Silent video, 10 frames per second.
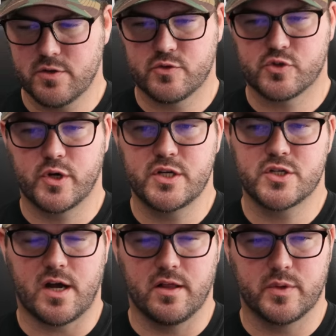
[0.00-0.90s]
another
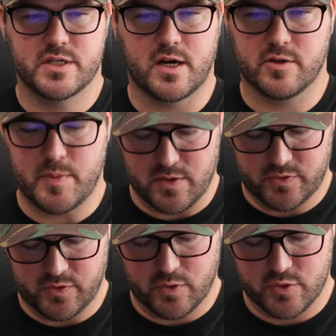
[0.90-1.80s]
screenshot that we talked
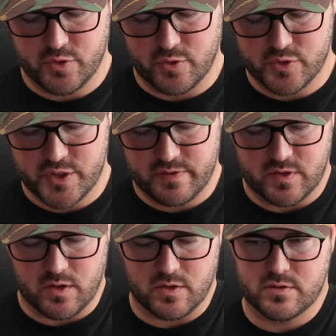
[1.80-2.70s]
about. So Control
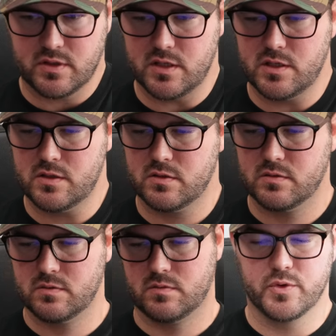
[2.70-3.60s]
Shift Alt E.
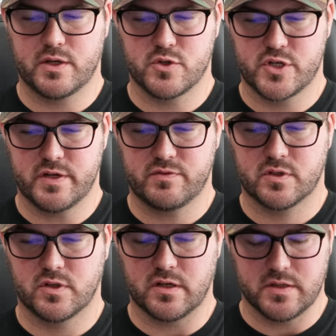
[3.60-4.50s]
Hold down
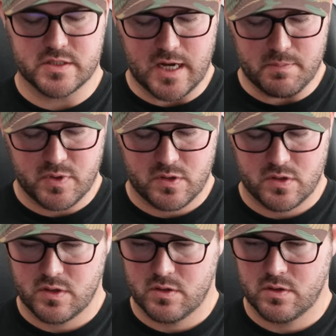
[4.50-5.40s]
Shift, click on the
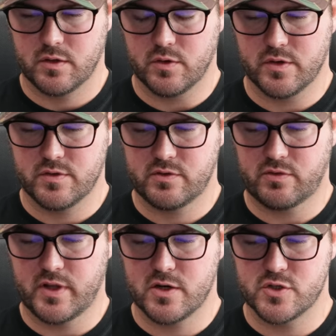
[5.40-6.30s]
top, and go under
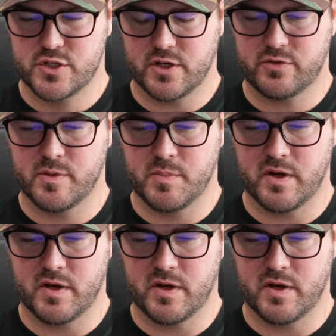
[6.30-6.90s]
this layer just